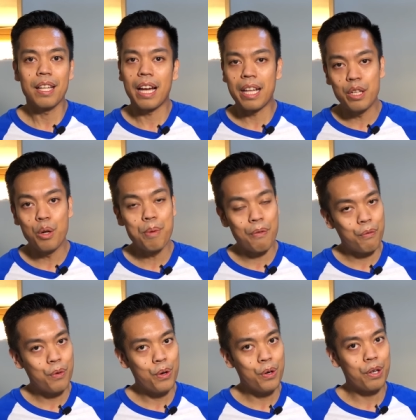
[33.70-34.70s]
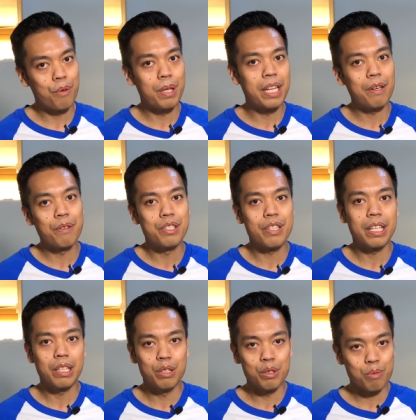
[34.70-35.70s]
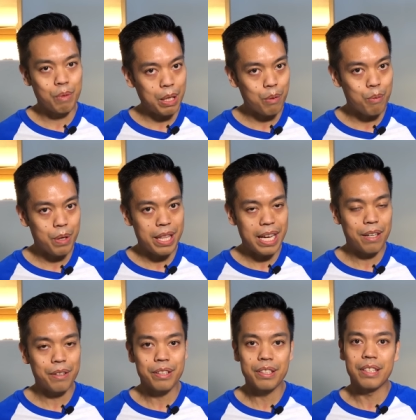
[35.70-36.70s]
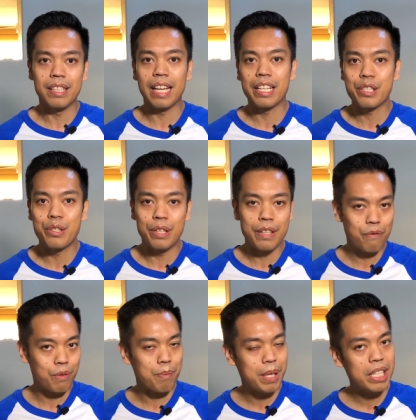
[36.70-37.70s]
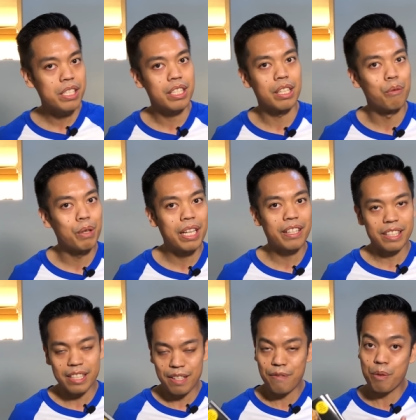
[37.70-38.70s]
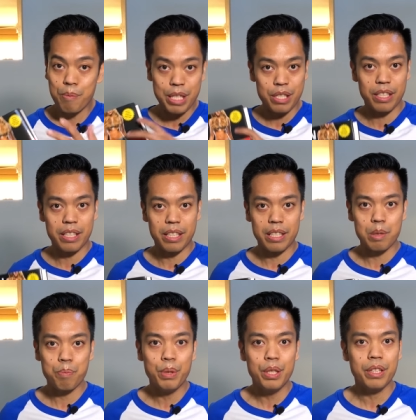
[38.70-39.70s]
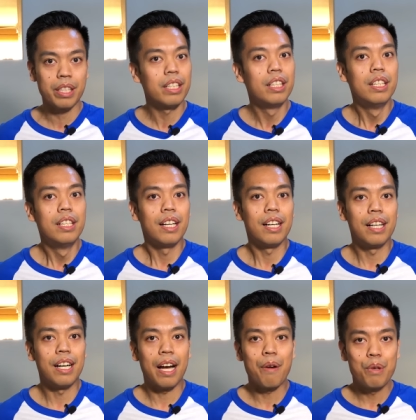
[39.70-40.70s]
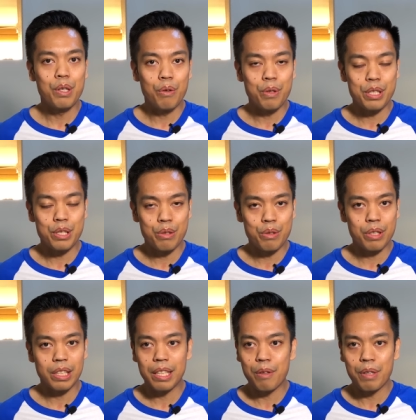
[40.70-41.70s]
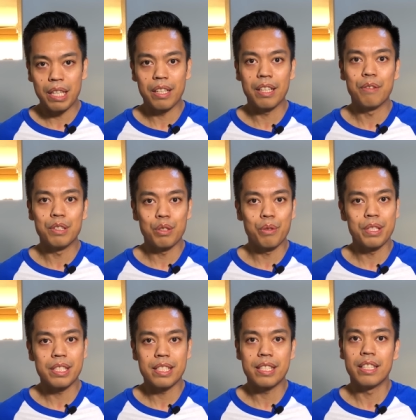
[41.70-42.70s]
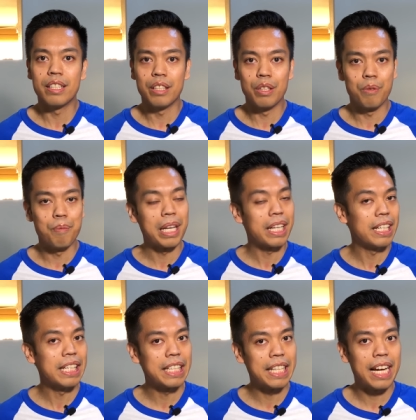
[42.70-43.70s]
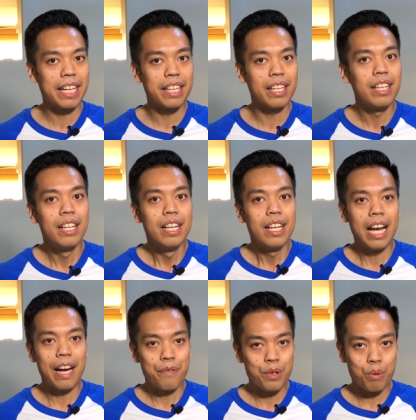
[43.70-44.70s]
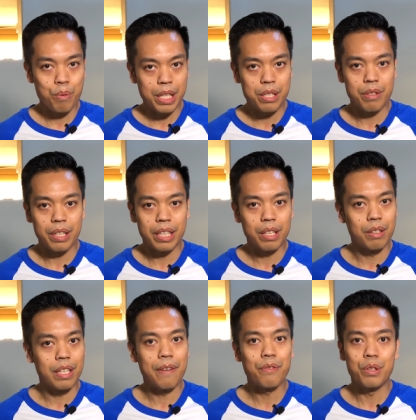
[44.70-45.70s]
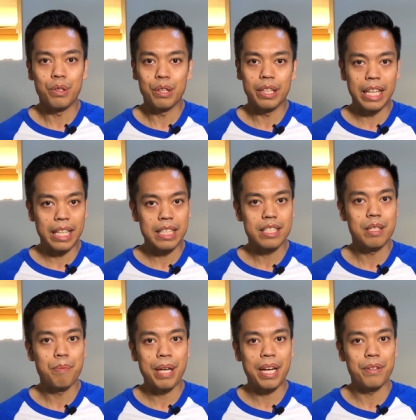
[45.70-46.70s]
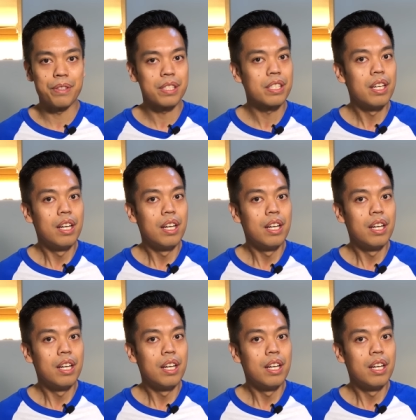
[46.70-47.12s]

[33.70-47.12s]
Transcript: I know before when I would try to lose weight without extra information and without the information in this book, uh, I would always usually, when it was always, you know, my cutting diet after weight training or after gaining some pounds,